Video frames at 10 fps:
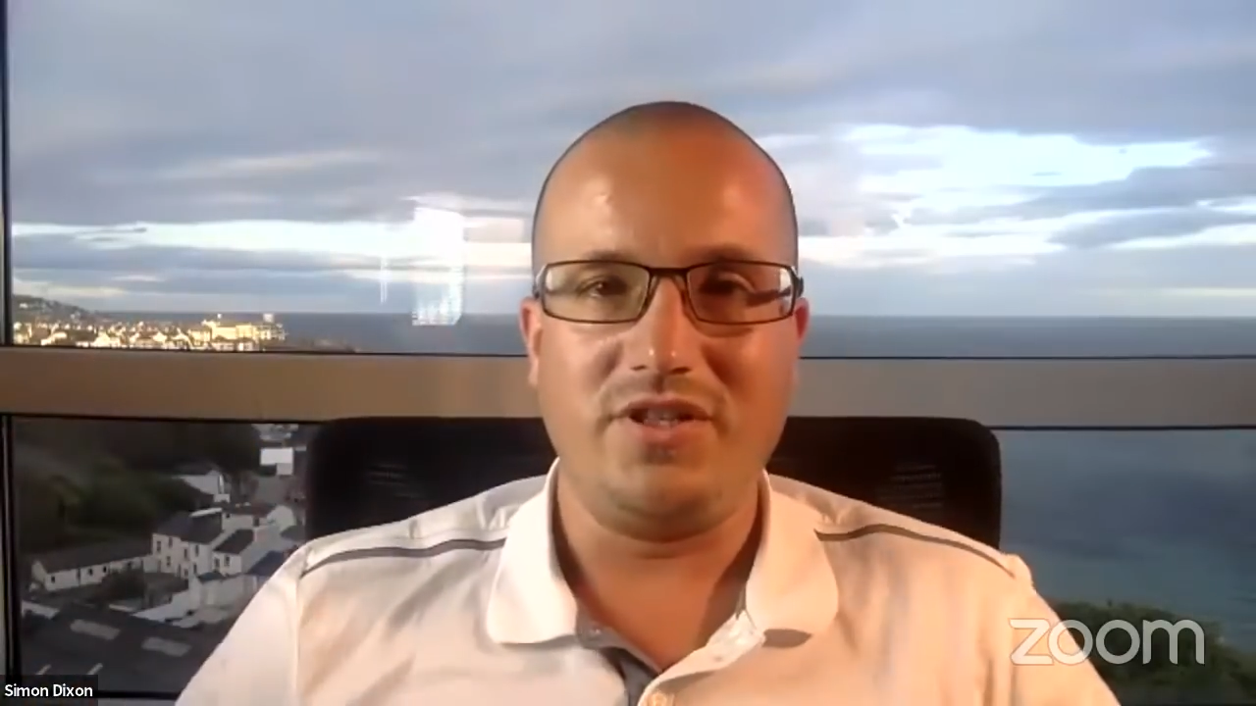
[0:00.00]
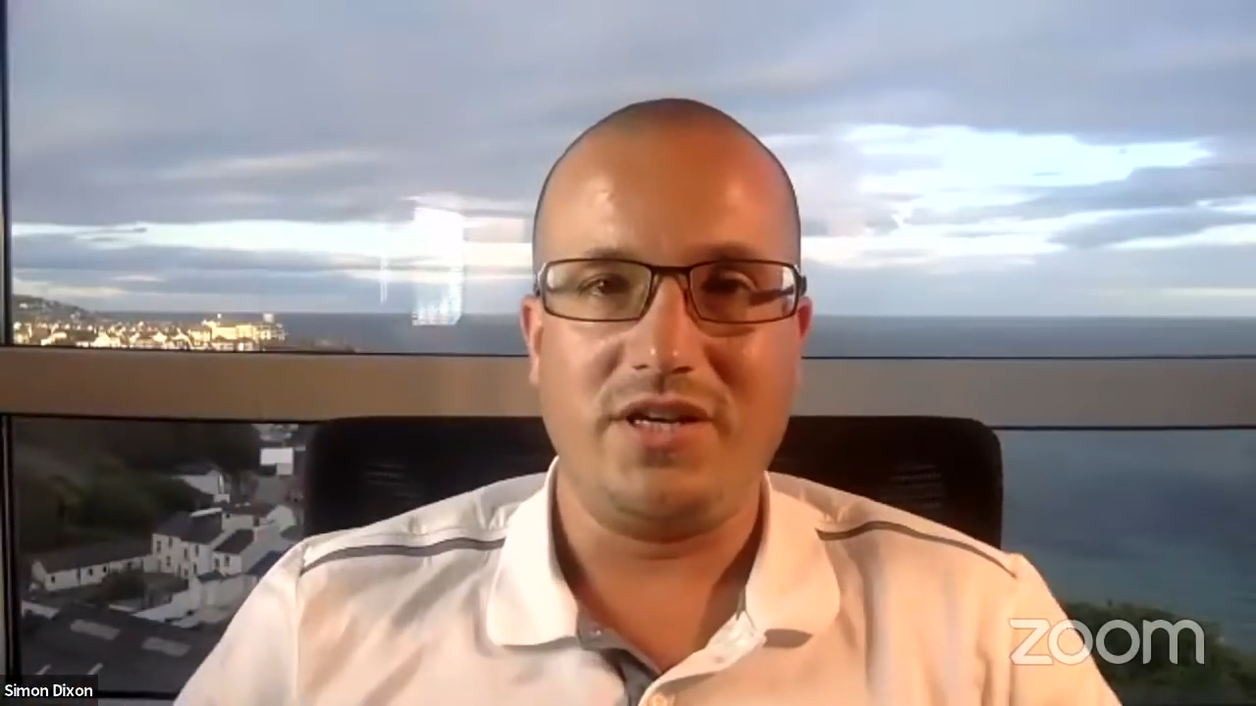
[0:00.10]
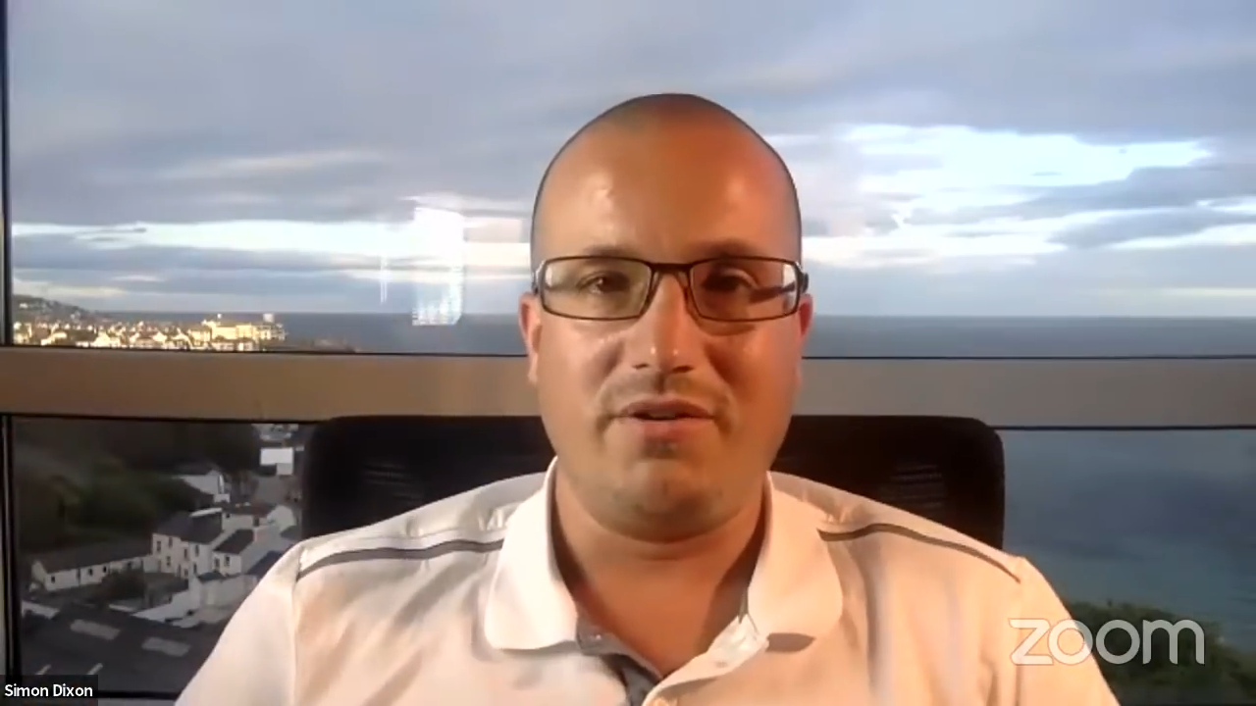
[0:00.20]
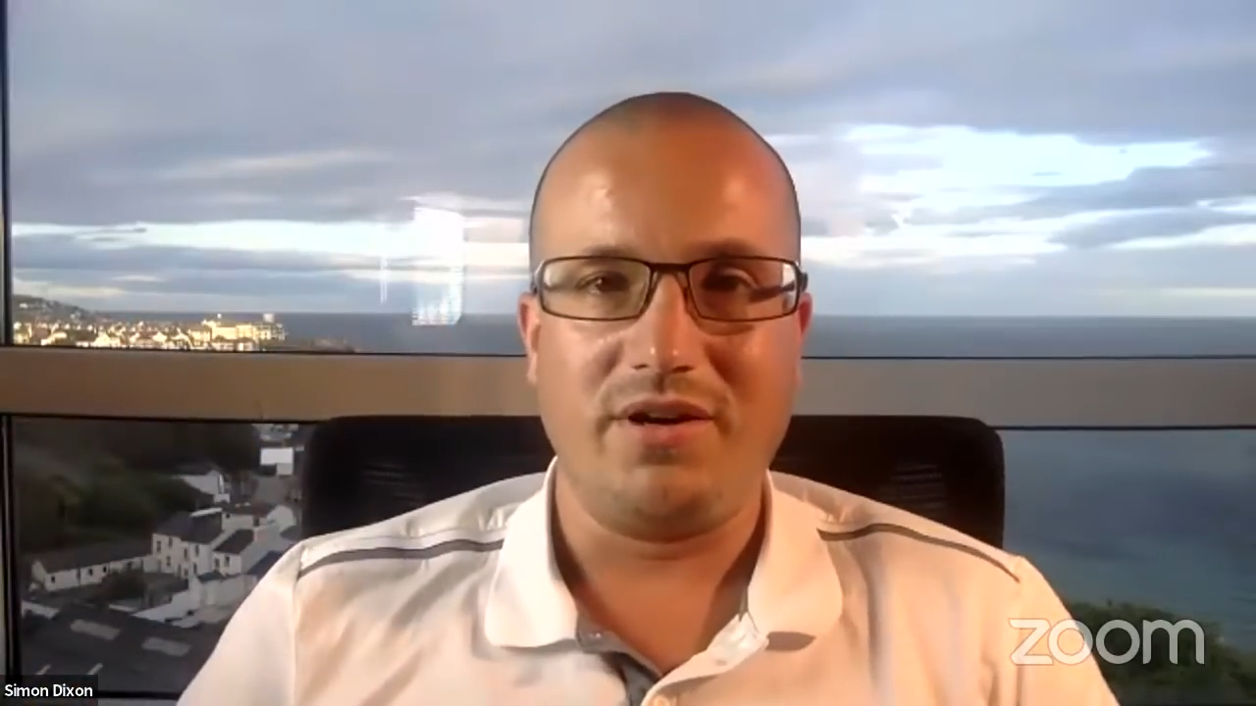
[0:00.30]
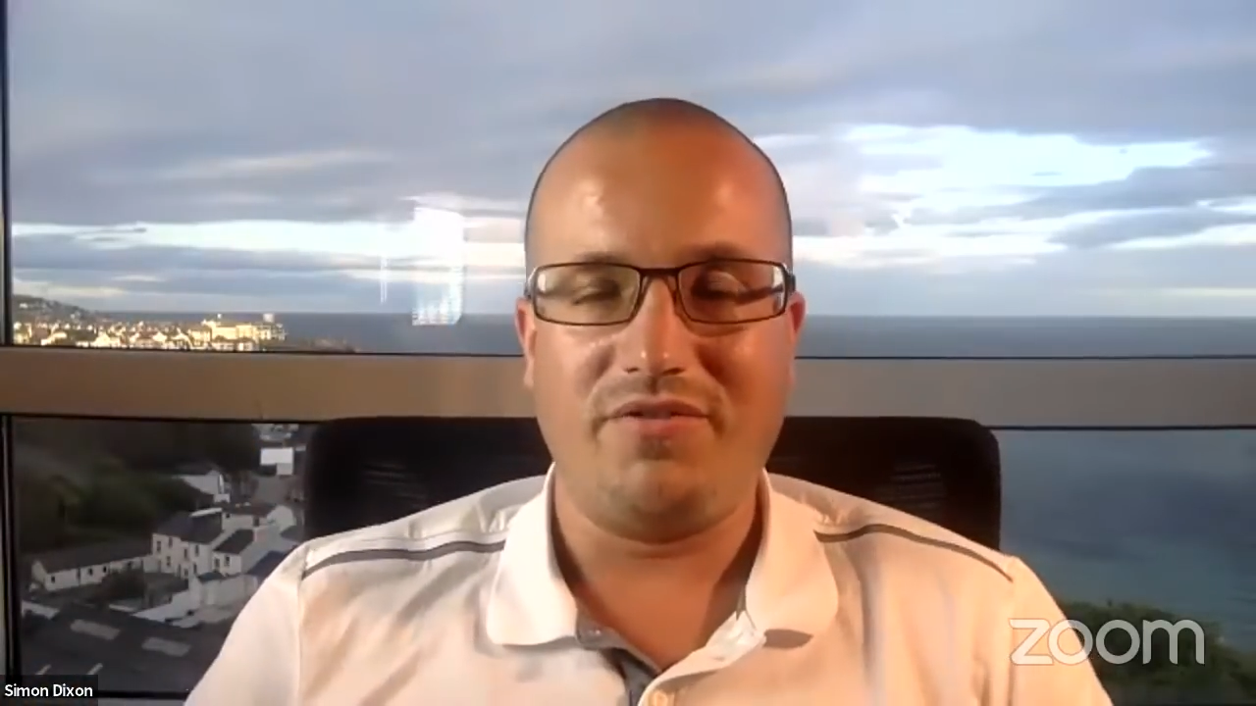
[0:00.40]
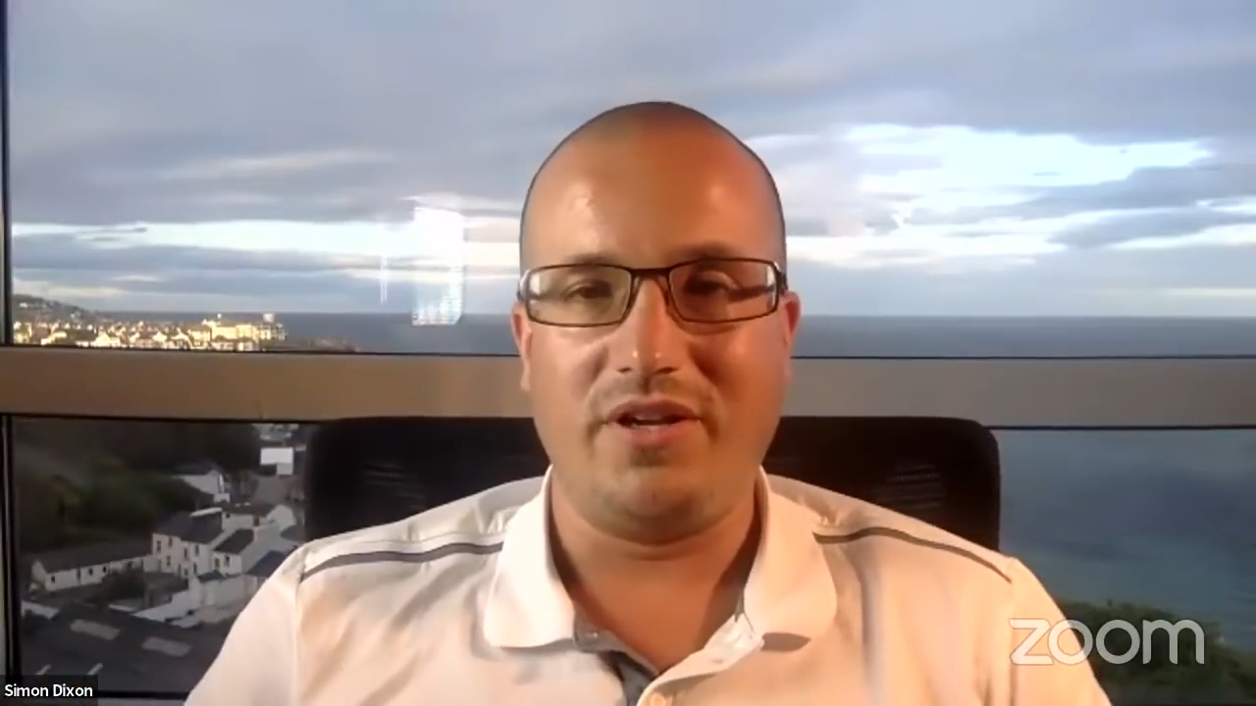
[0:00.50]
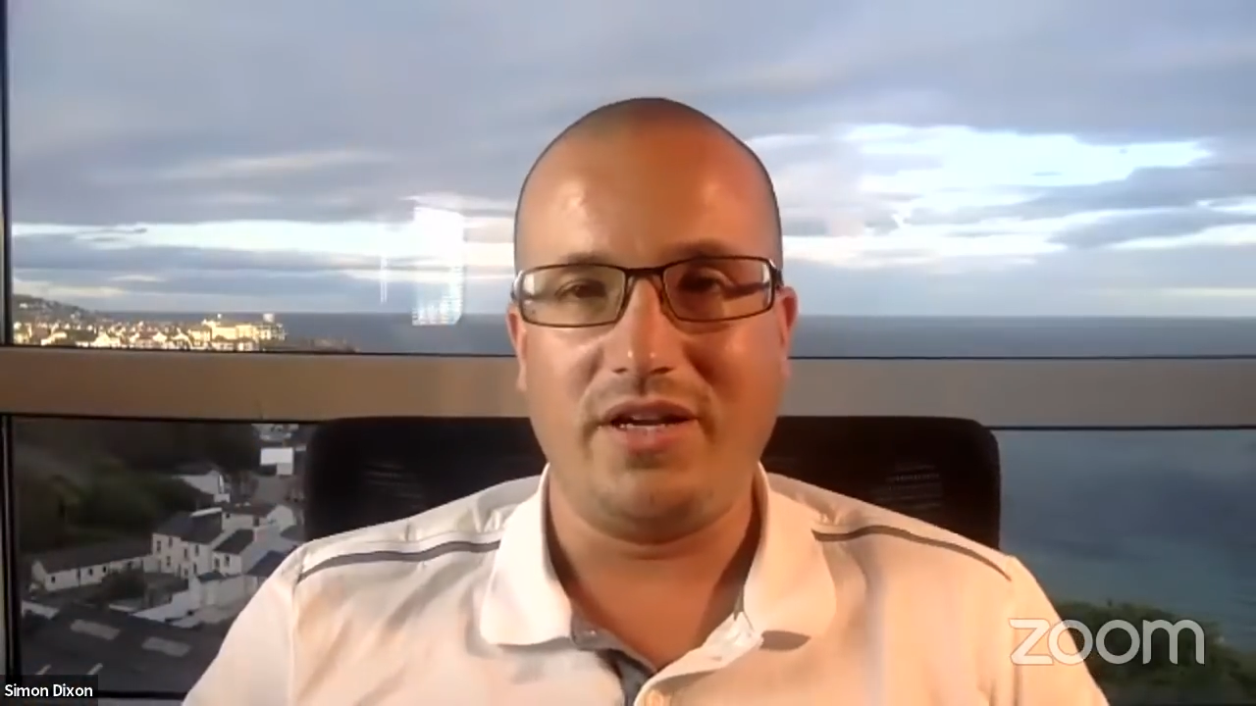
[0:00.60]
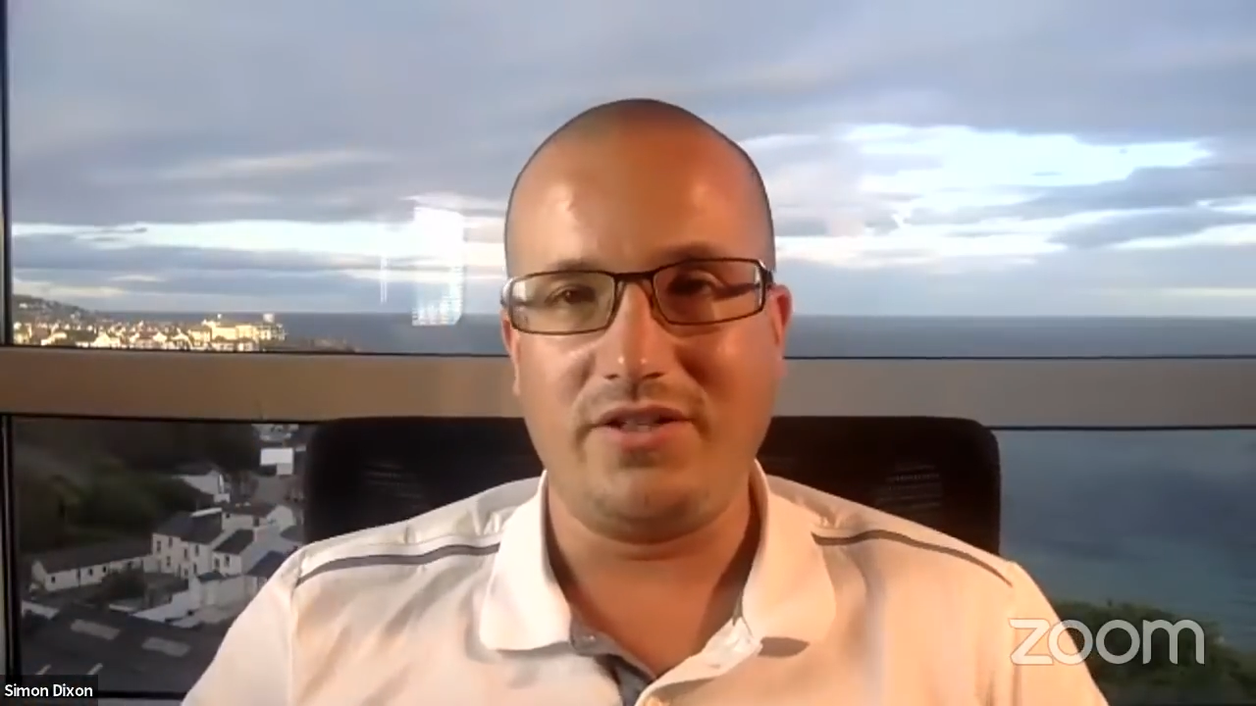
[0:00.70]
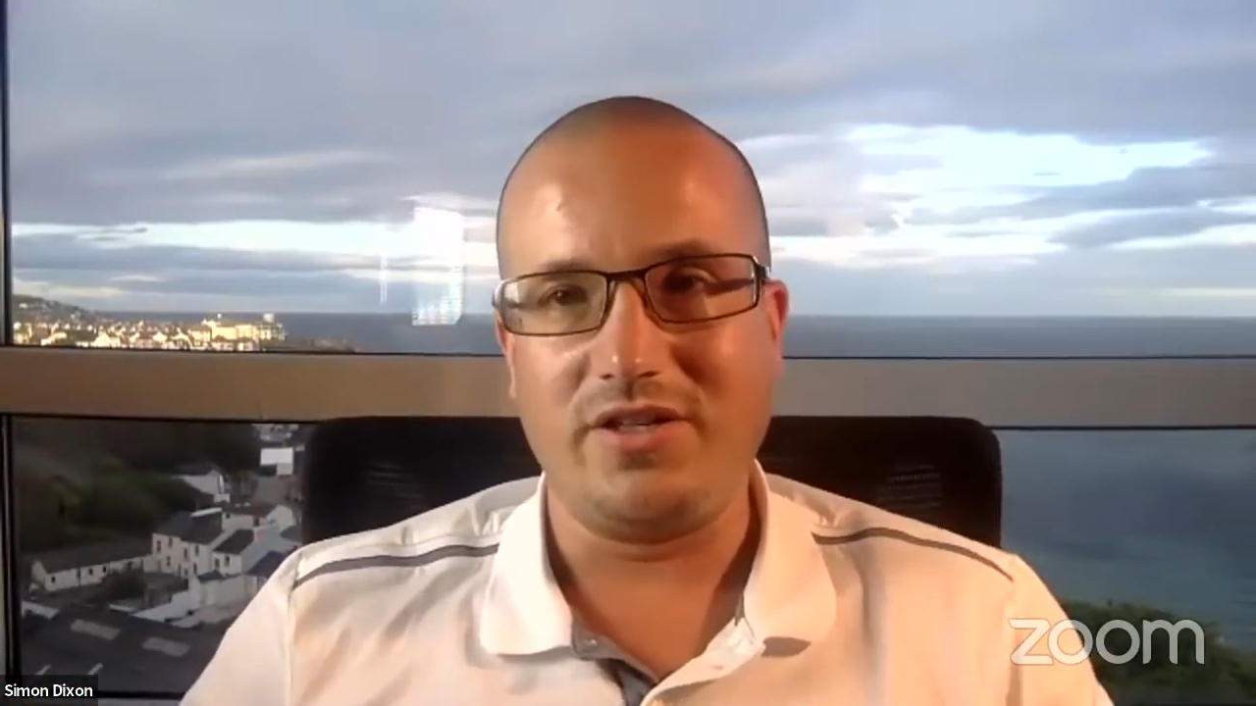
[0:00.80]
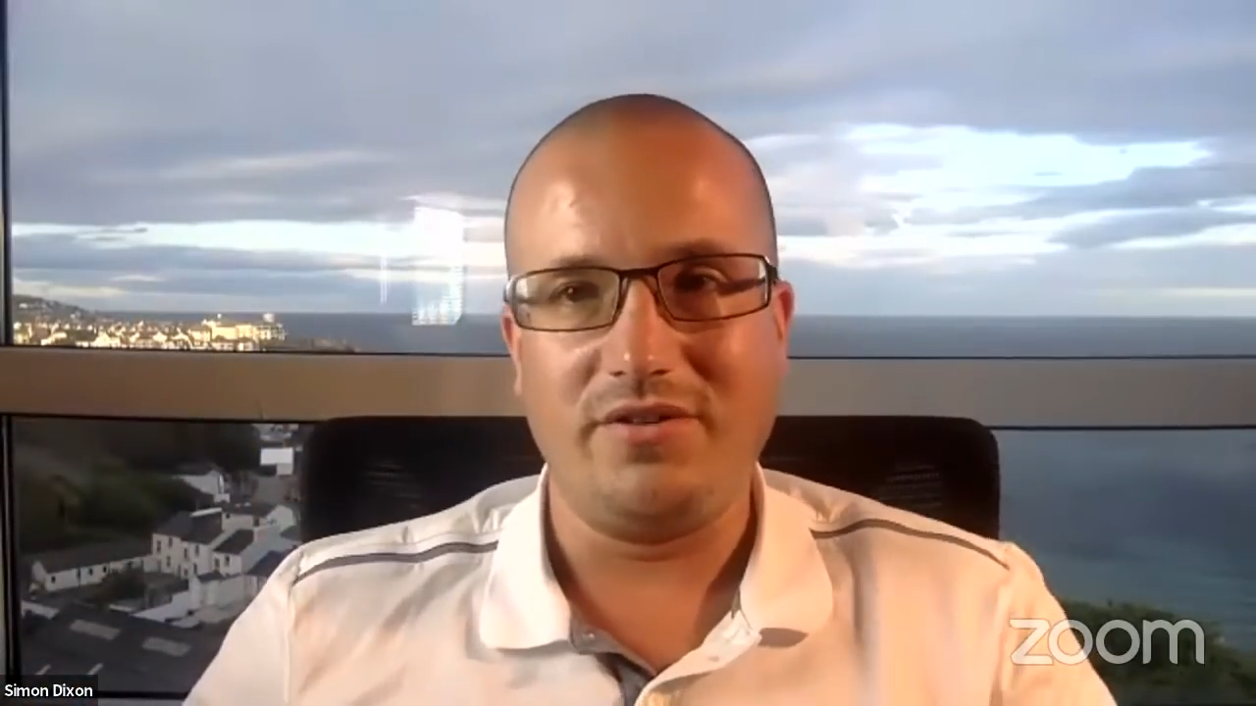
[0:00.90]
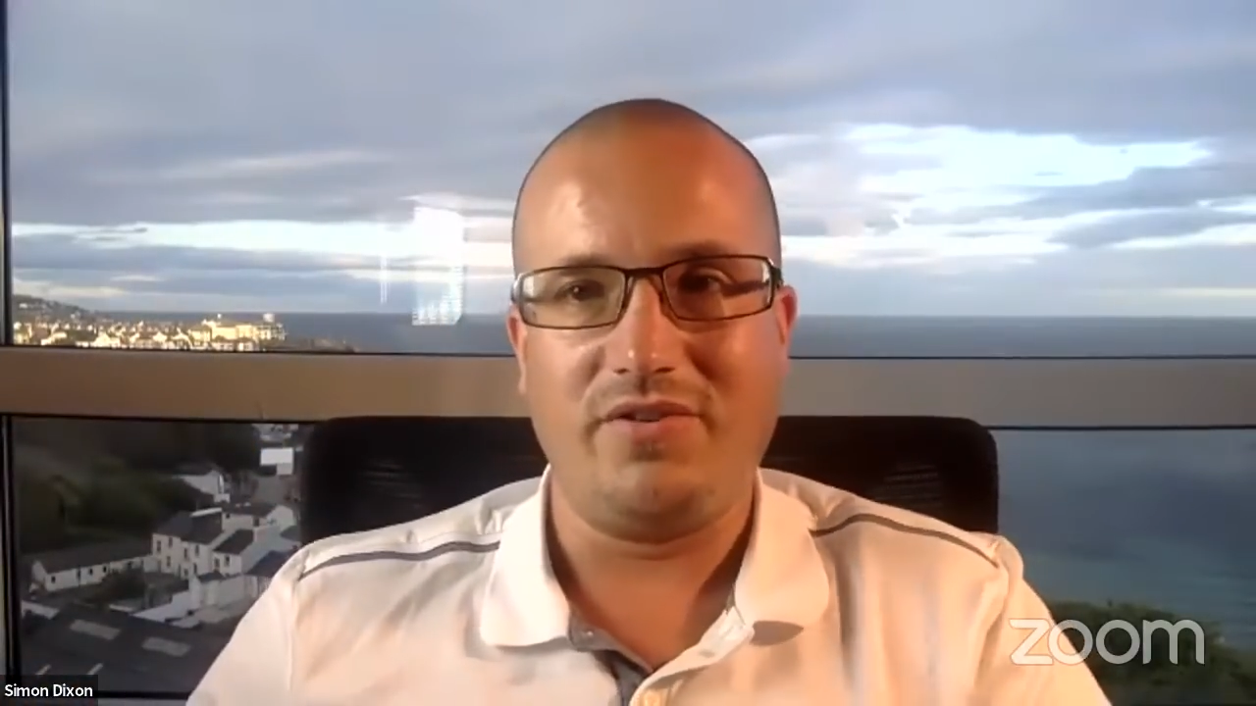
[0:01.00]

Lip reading: generic financial